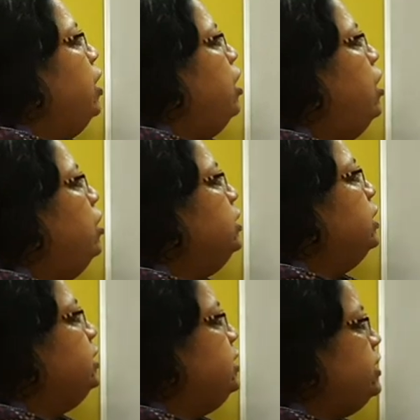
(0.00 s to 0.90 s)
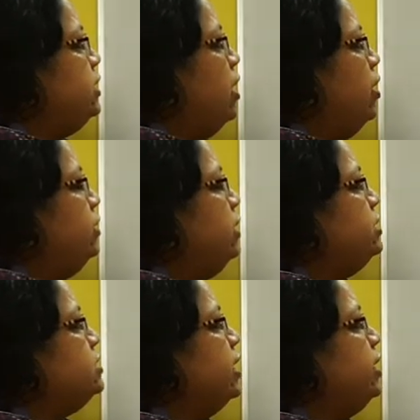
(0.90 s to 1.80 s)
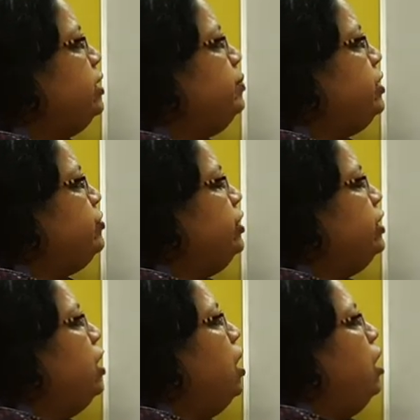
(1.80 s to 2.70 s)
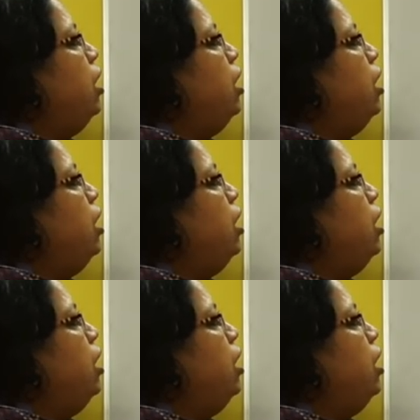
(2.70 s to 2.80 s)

the theta, that is angle between